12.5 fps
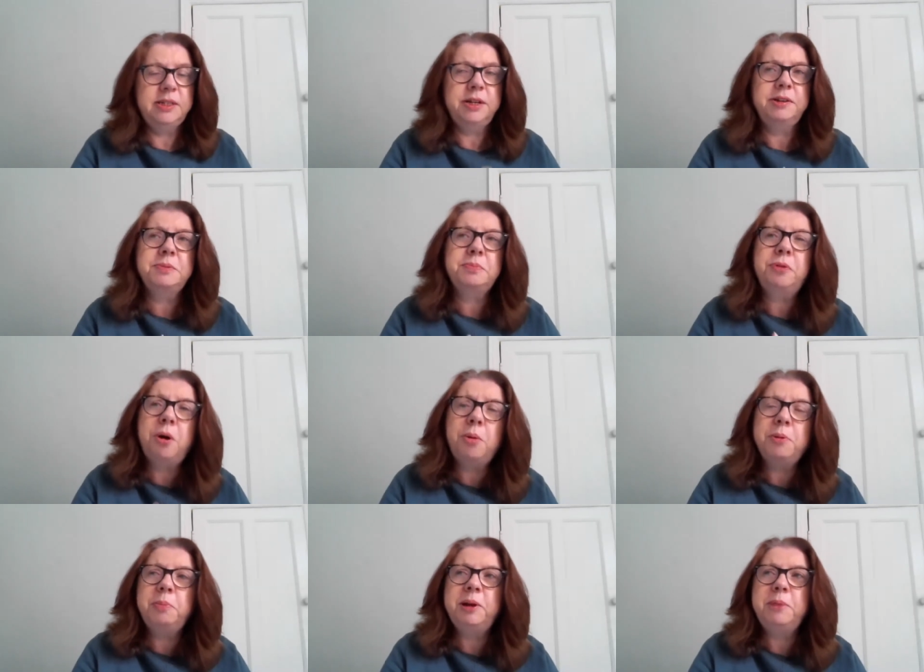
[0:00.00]
So it's
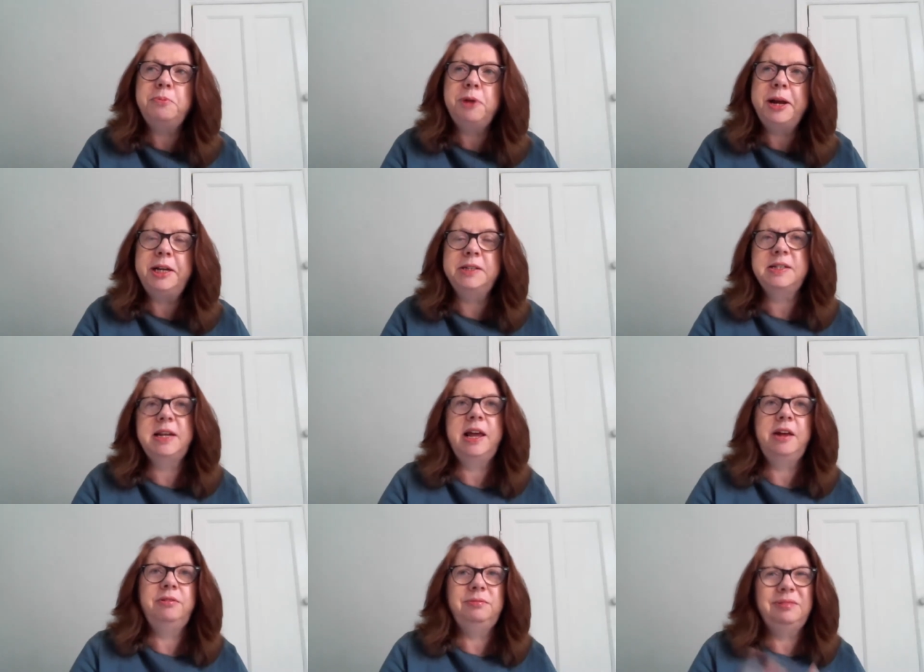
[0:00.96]
probably breaks
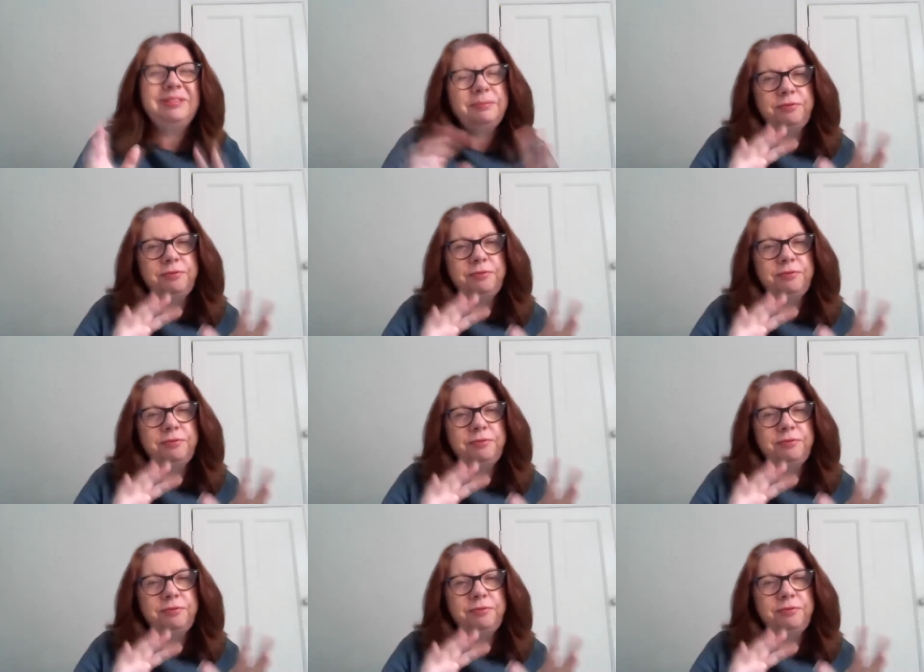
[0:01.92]
down,